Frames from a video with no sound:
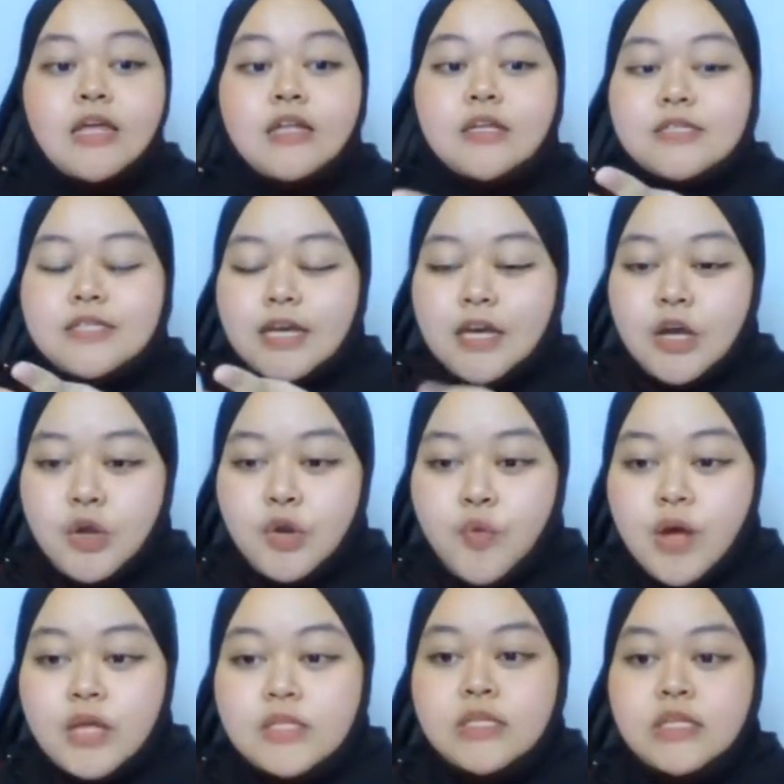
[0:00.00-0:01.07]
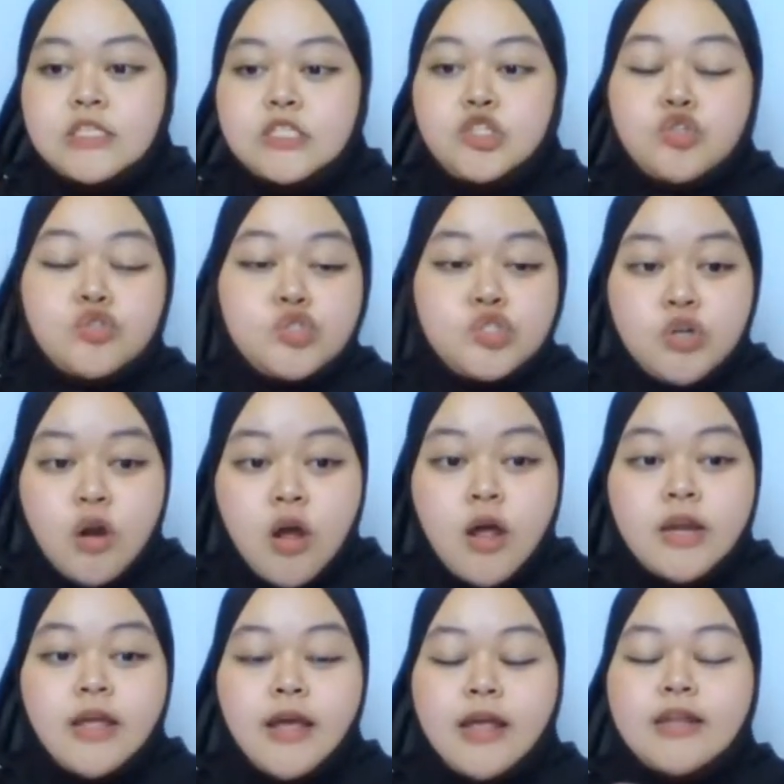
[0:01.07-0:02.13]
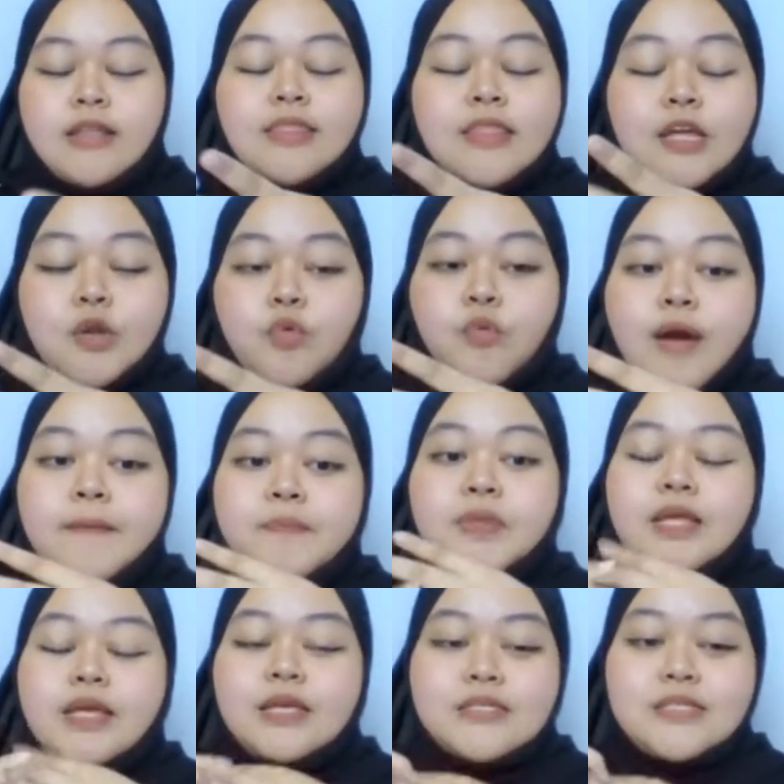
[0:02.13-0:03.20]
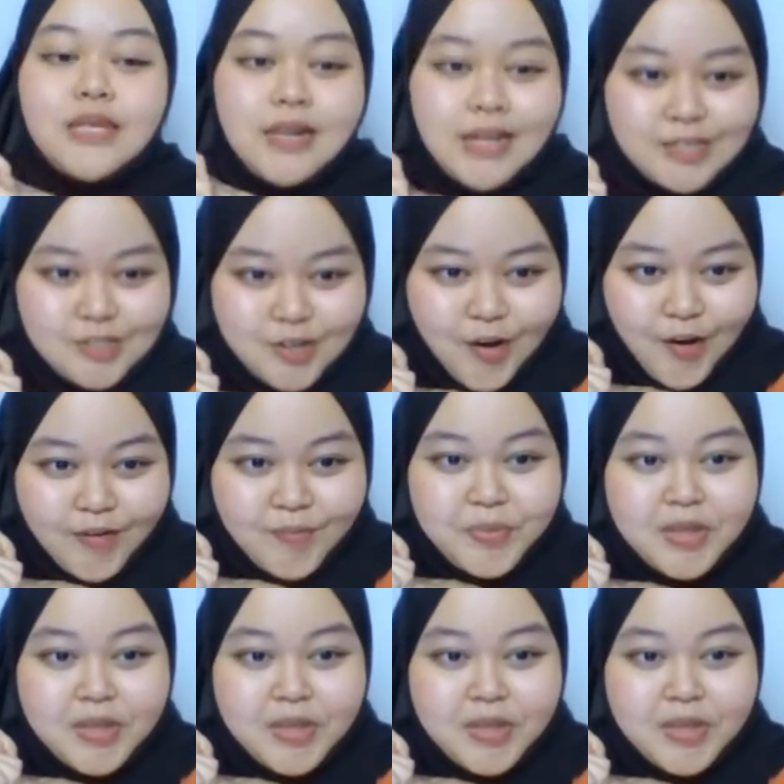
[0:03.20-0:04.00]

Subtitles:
the second one is neutron, and the third one is electron.